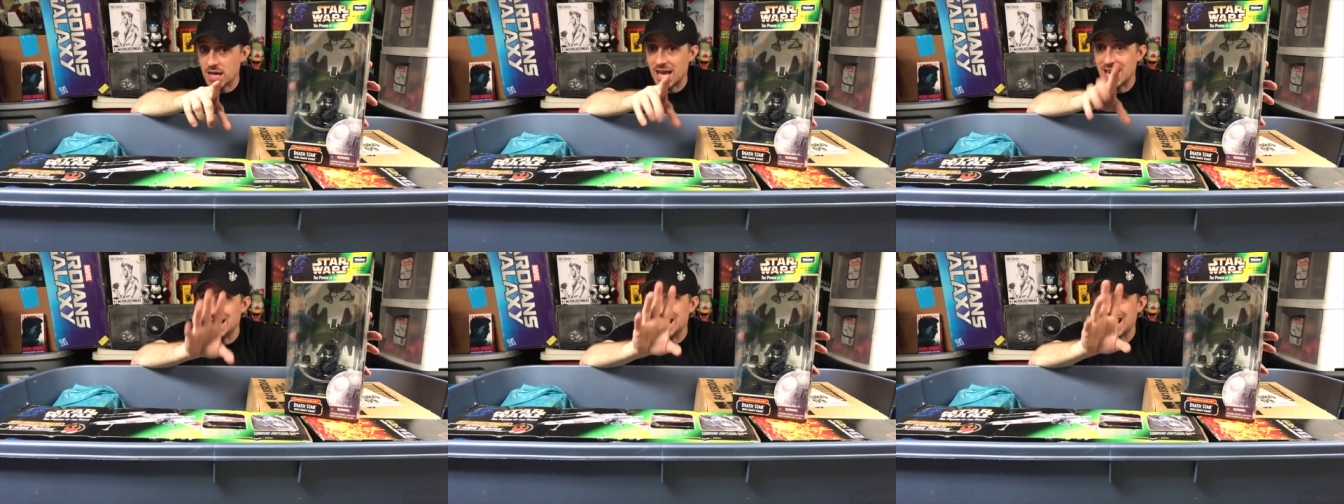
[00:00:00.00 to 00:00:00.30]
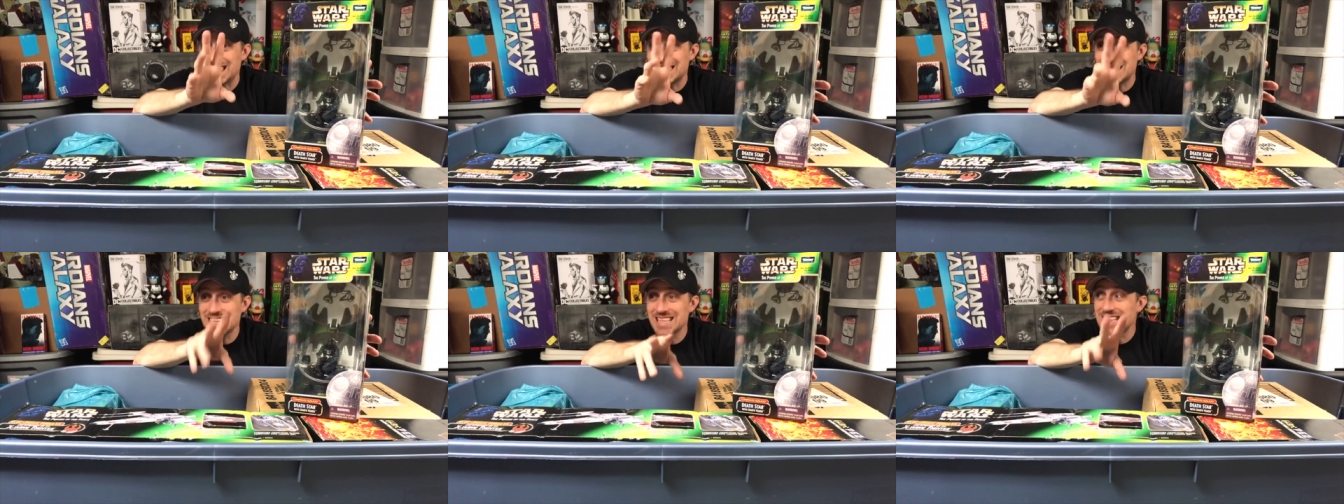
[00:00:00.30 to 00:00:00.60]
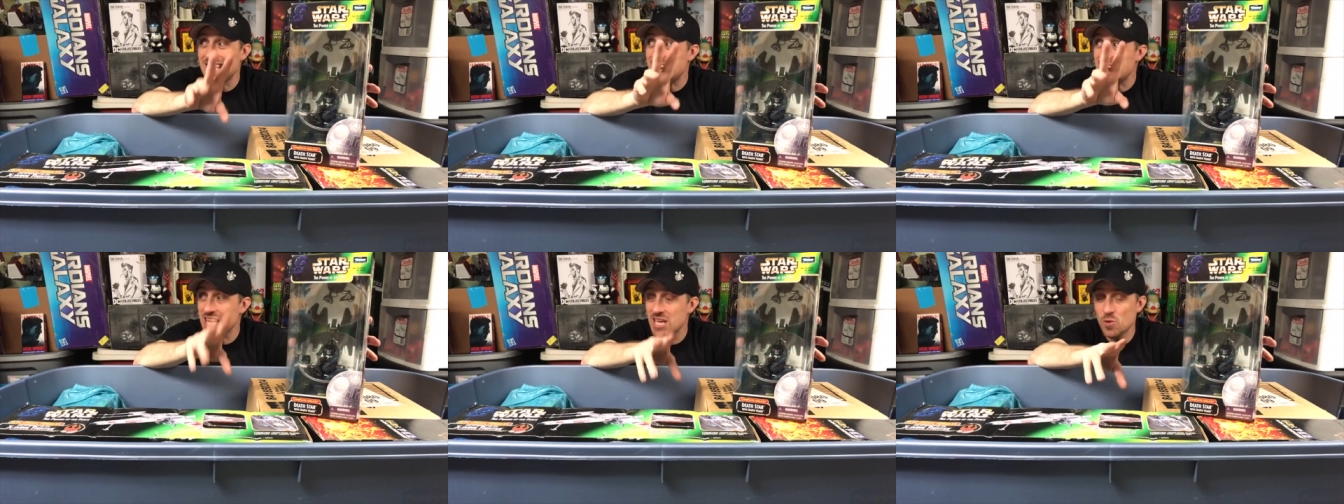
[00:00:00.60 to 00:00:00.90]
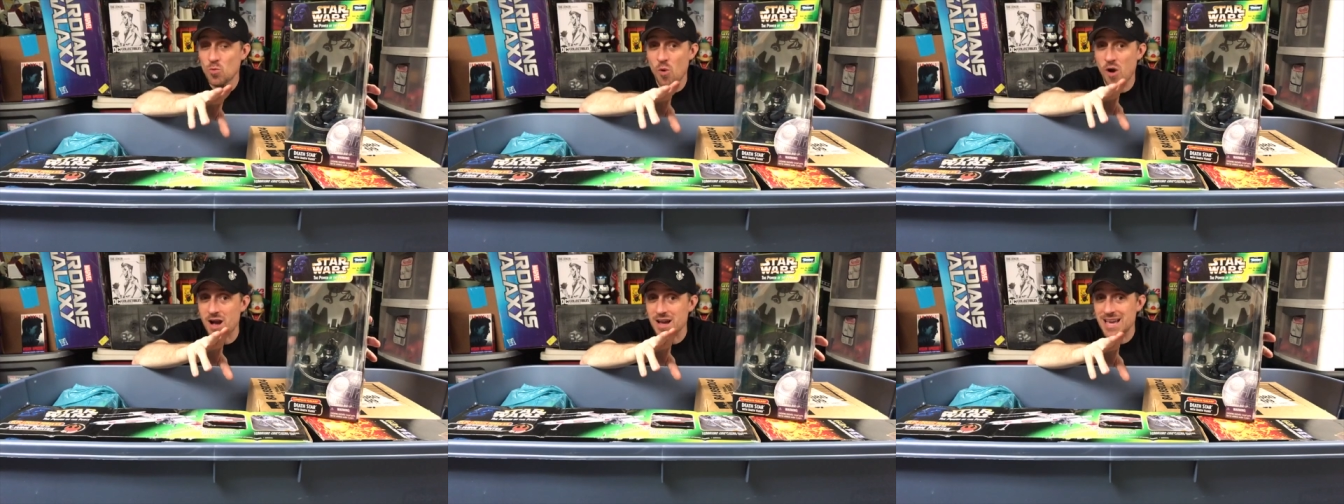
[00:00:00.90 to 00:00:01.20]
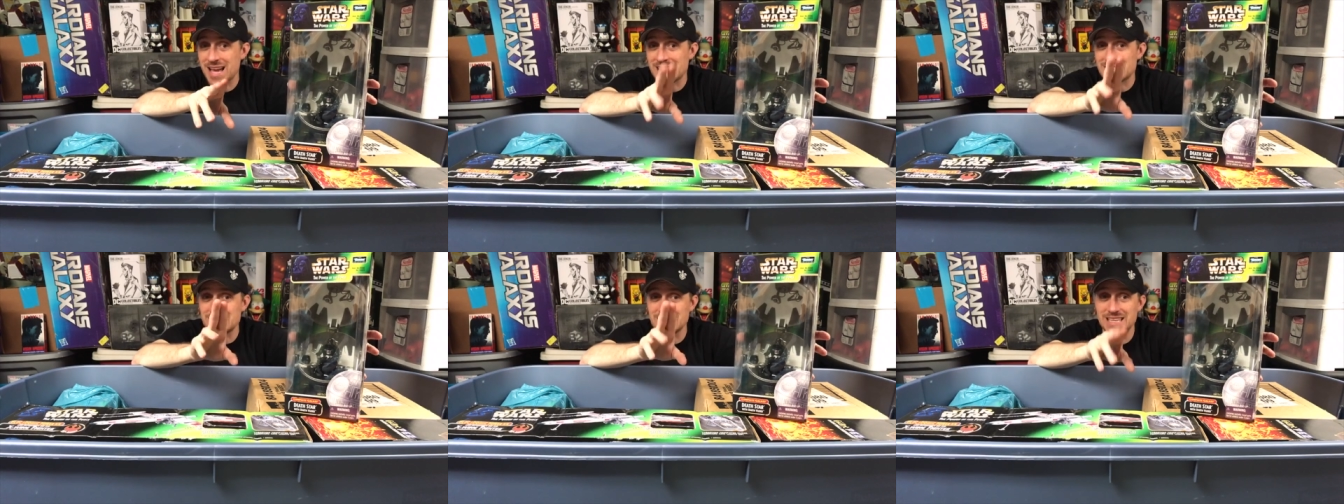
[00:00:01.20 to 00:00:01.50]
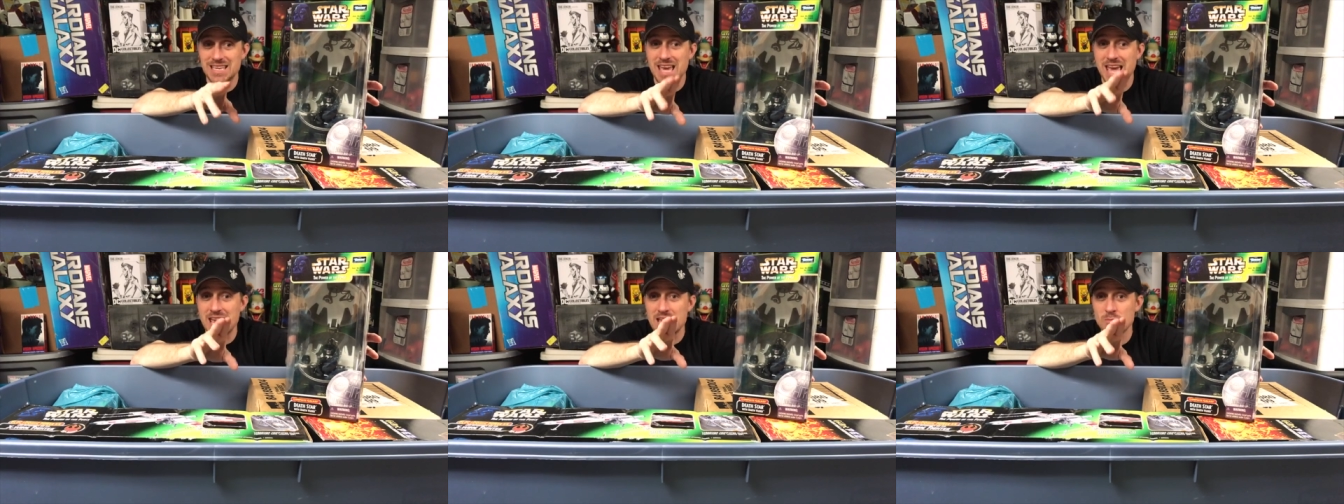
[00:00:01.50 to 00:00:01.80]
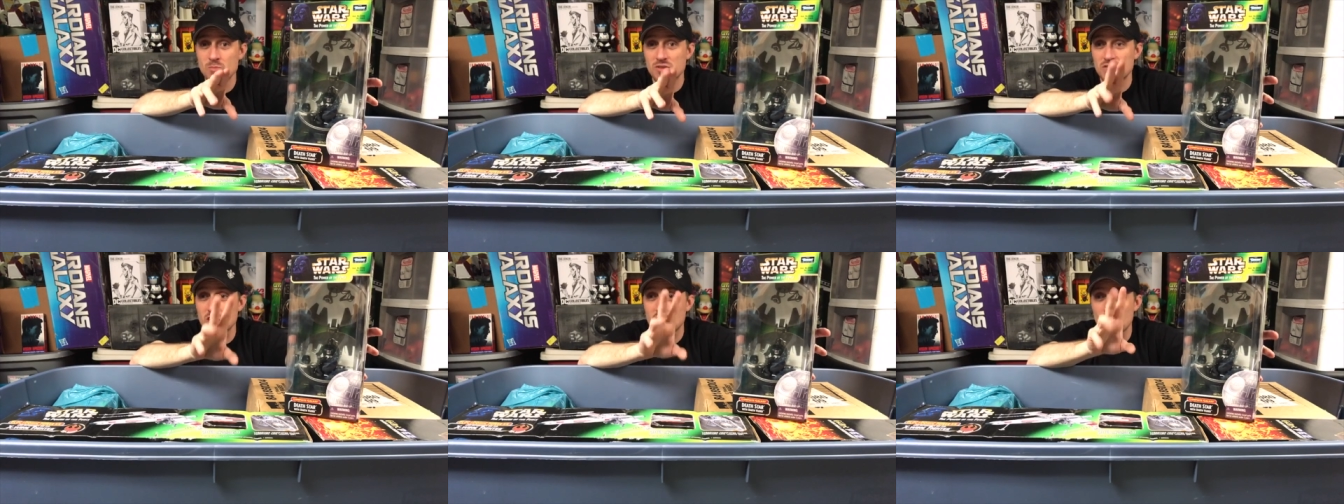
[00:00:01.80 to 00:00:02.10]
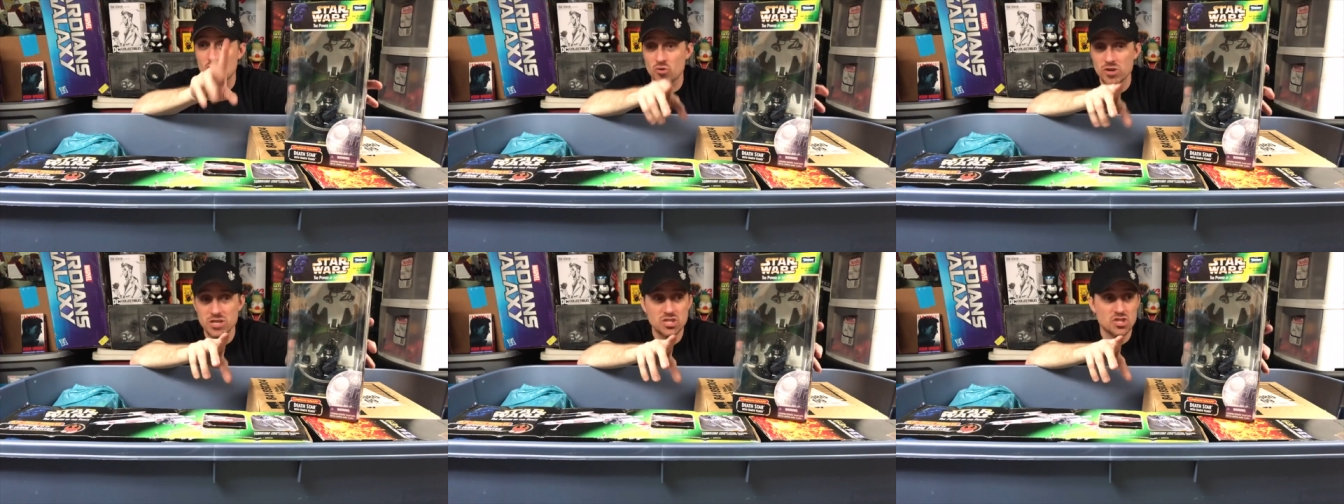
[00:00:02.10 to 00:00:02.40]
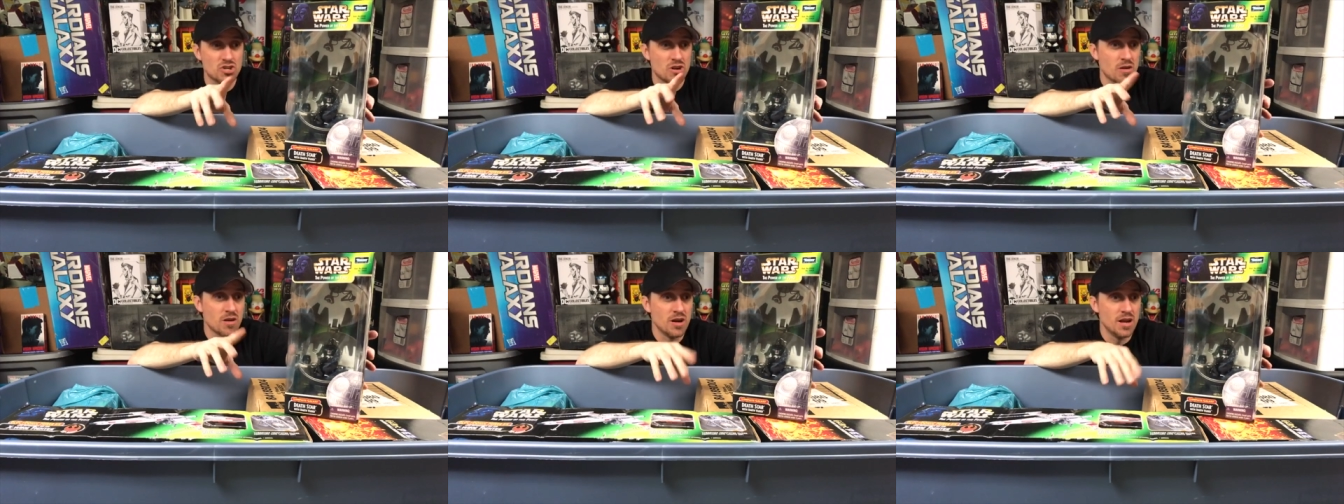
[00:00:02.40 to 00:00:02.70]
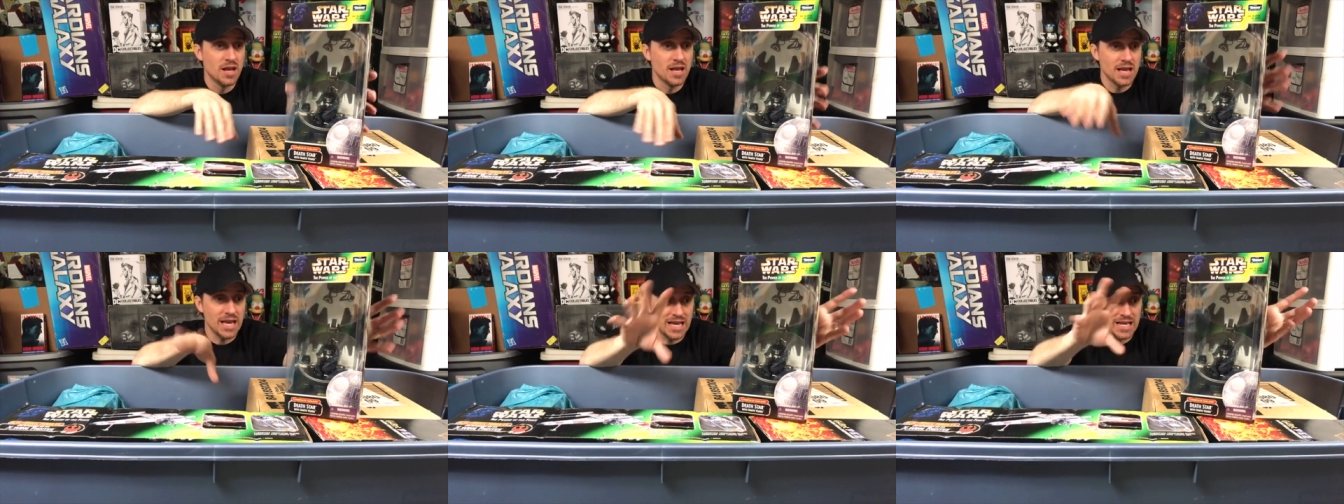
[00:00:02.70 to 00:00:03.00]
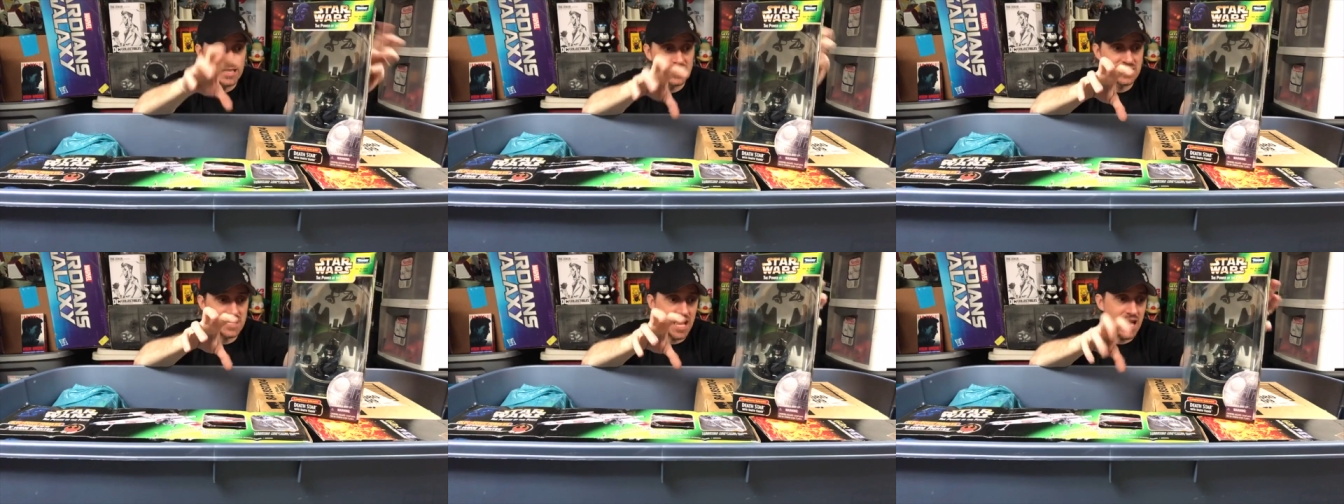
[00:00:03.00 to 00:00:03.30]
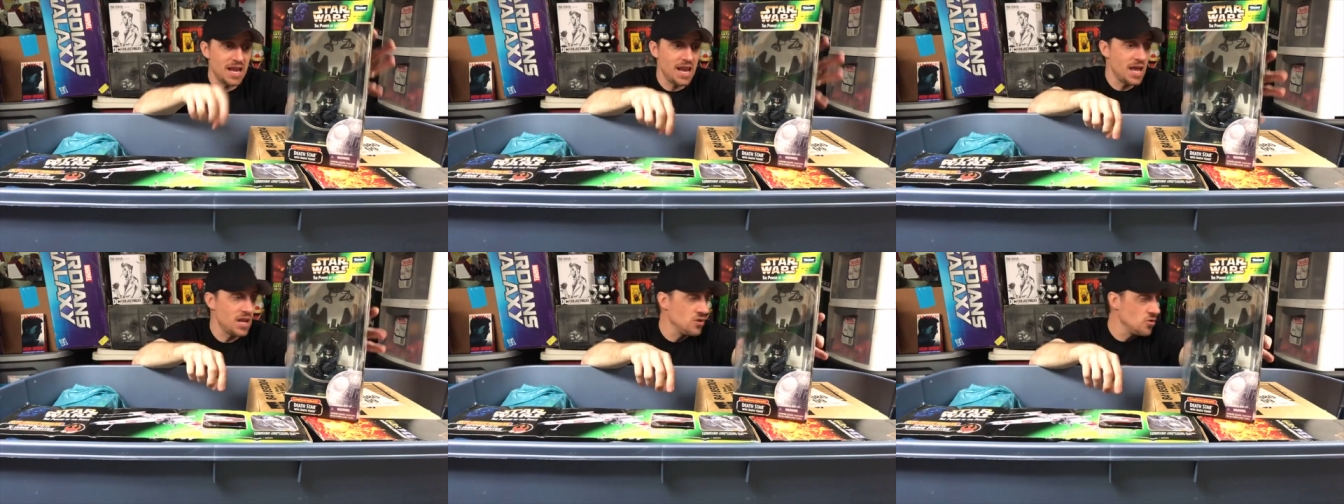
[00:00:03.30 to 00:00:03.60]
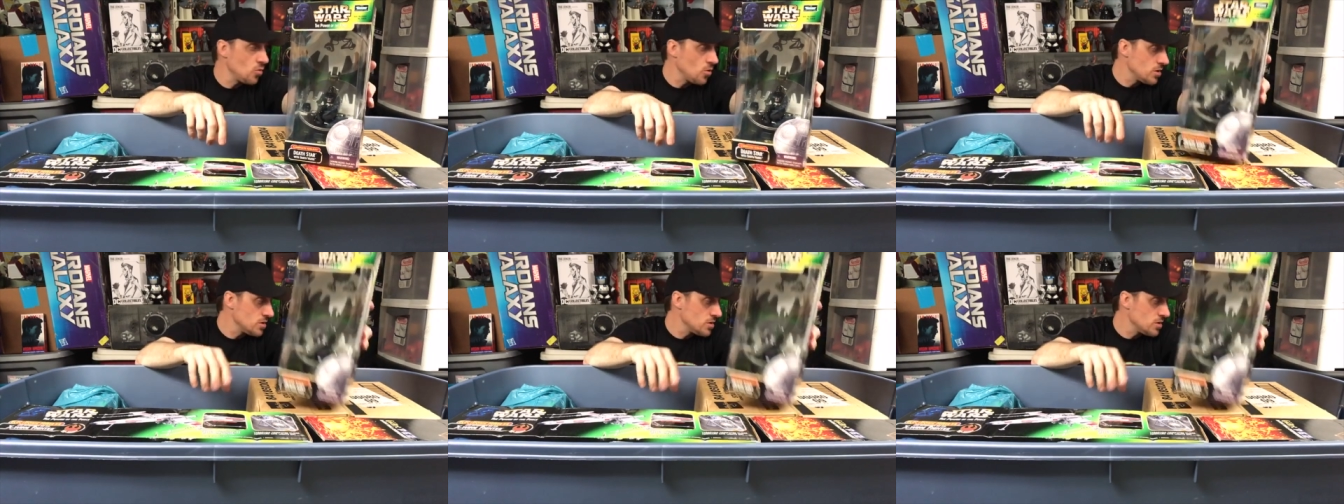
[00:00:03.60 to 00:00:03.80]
and I think the Ewok actually came with a creature inside Endor.